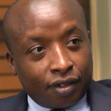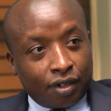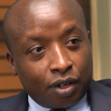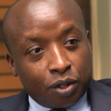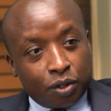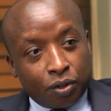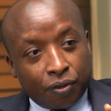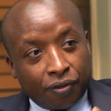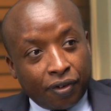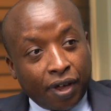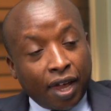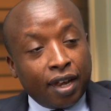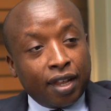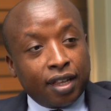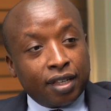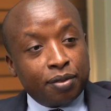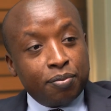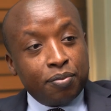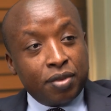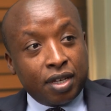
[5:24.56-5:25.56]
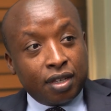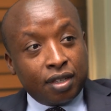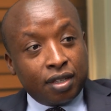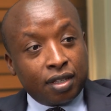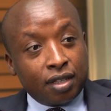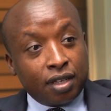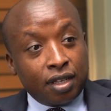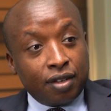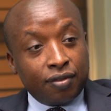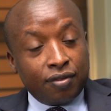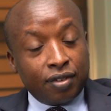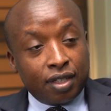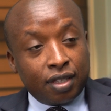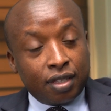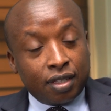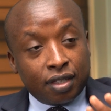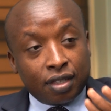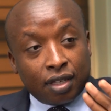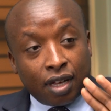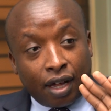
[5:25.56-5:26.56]
So fairness means if
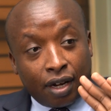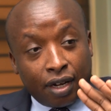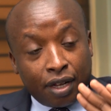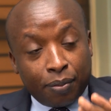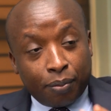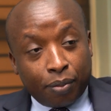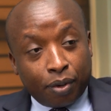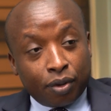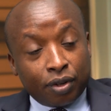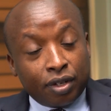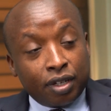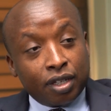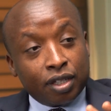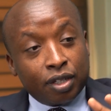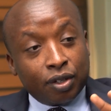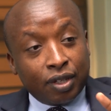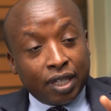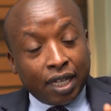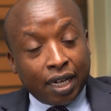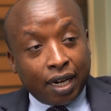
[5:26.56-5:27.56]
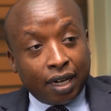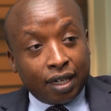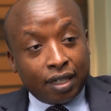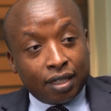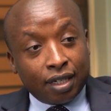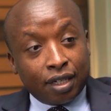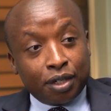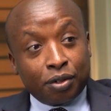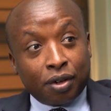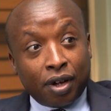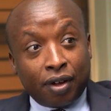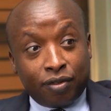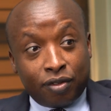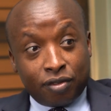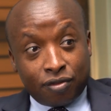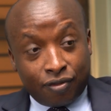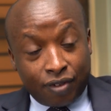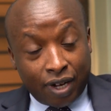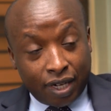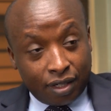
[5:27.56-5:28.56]
it's an employee is on the right and you have to
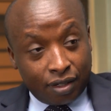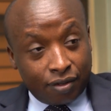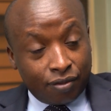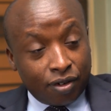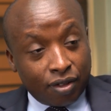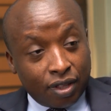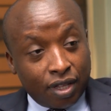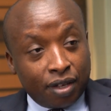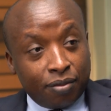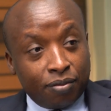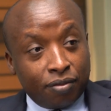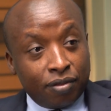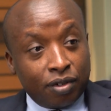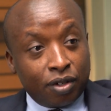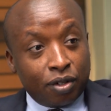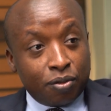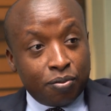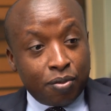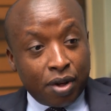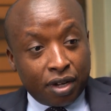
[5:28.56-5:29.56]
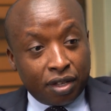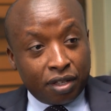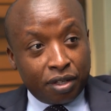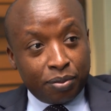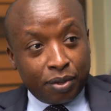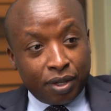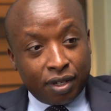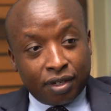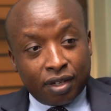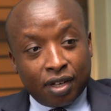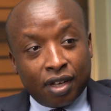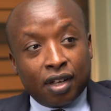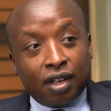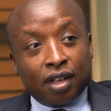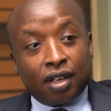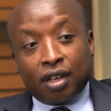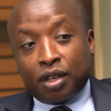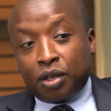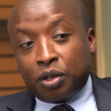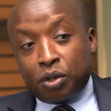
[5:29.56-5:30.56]
fight for them to management,
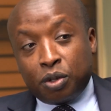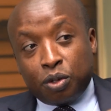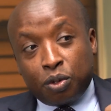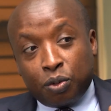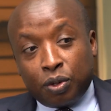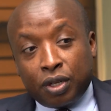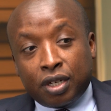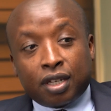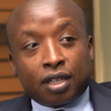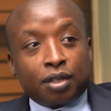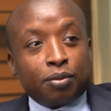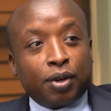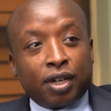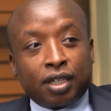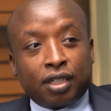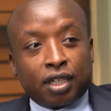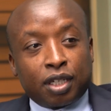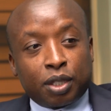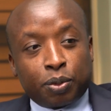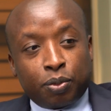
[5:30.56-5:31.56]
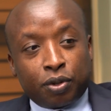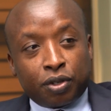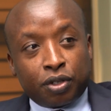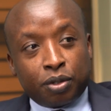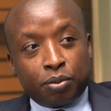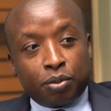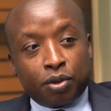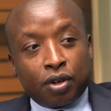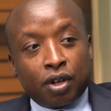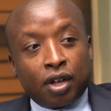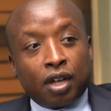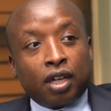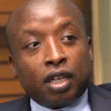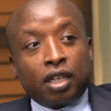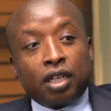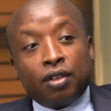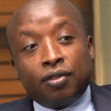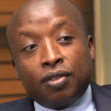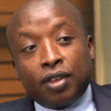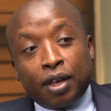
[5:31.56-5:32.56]
do it as much as possible.
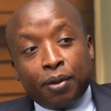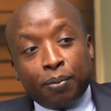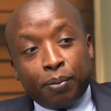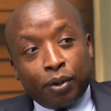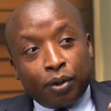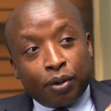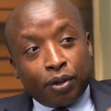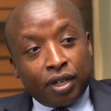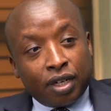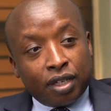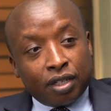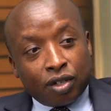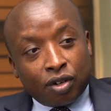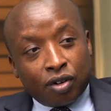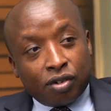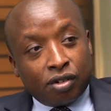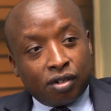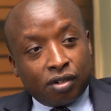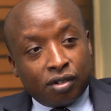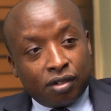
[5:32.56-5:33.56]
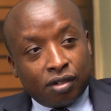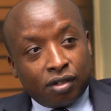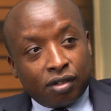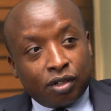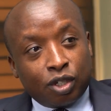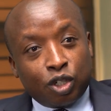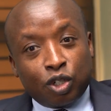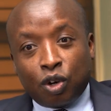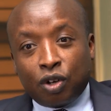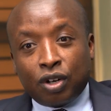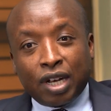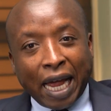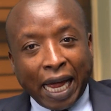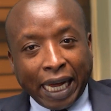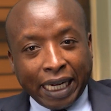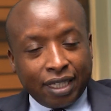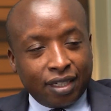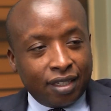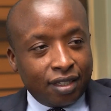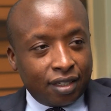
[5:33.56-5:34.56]
If the employee is wrong, don't
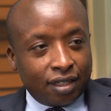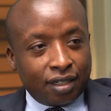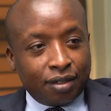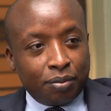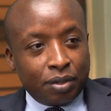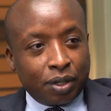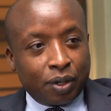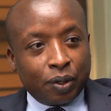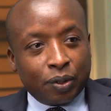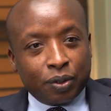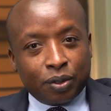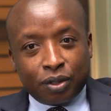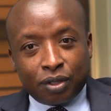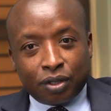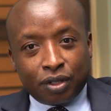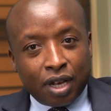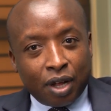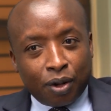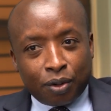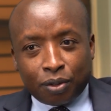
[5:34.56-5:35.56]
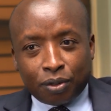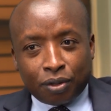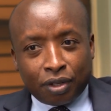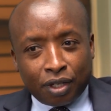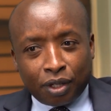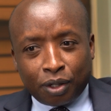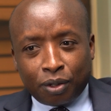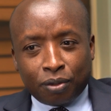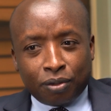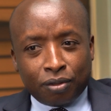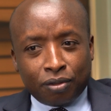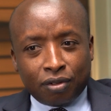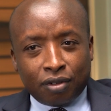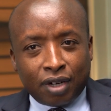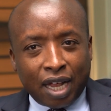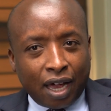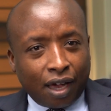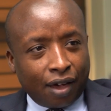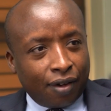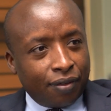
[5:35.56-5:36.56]
hide it because now you think you
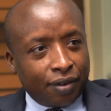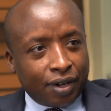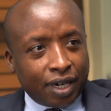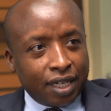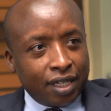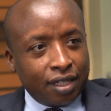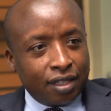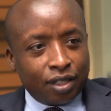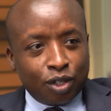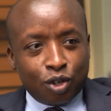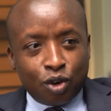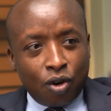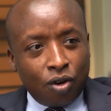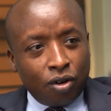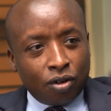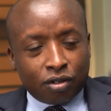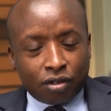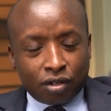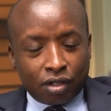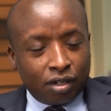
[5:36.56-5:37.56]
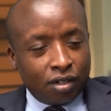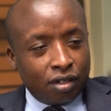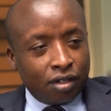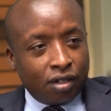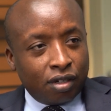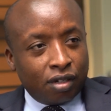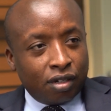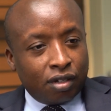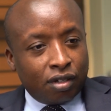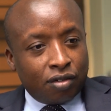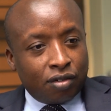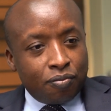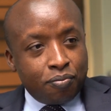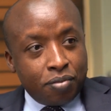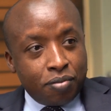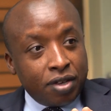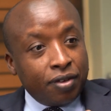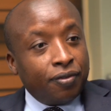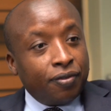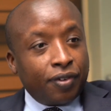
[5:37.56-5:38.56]
lack friends. No,
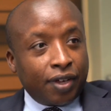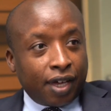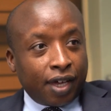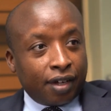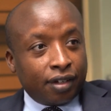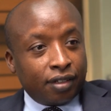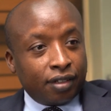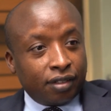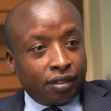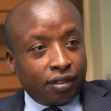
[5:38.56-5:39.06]
be fair.